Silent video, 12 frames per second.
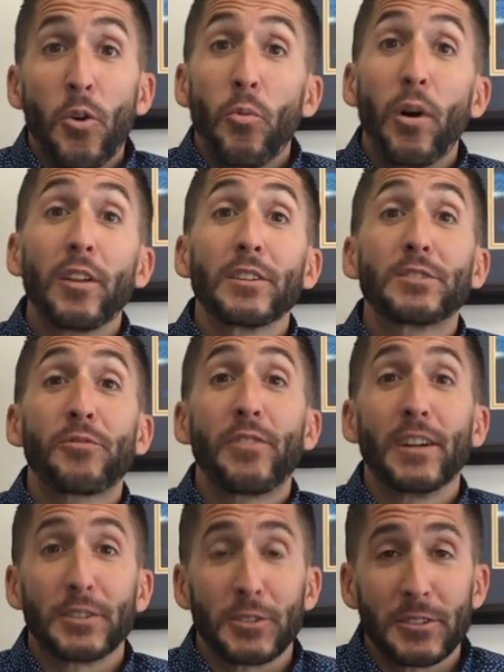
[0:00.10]
Well, it's
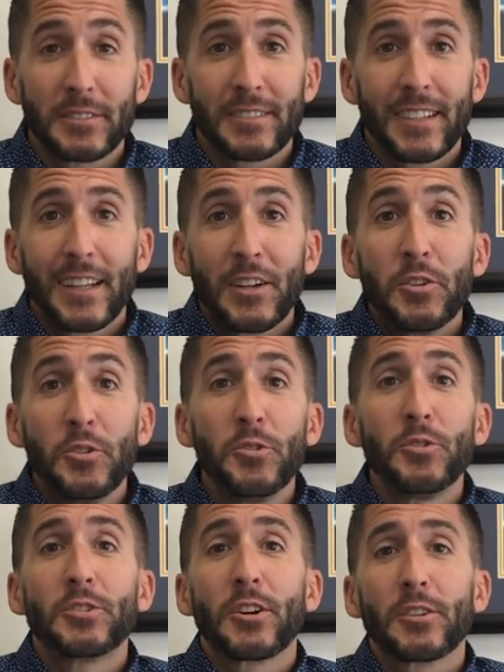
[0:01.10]
official.
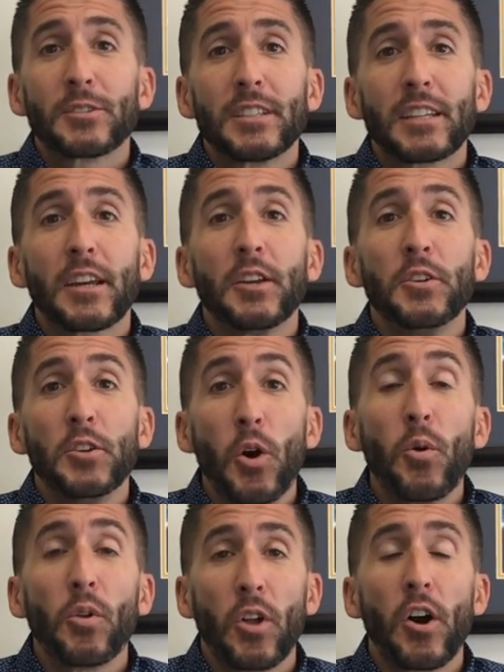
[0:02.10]
New Jersey can no
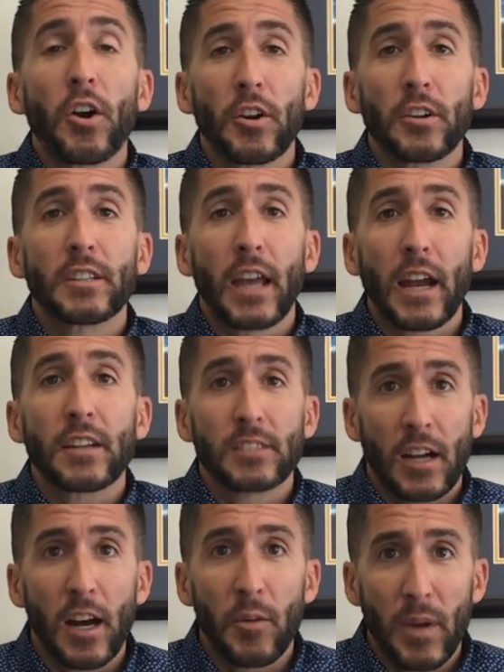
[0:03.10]
longer tax
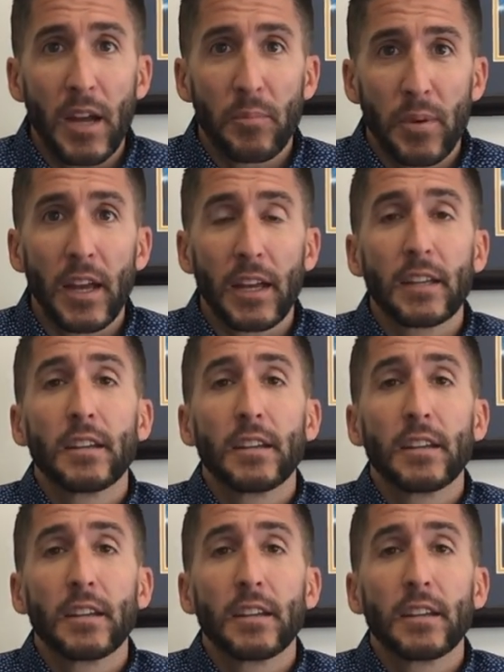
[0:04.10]
combat pay.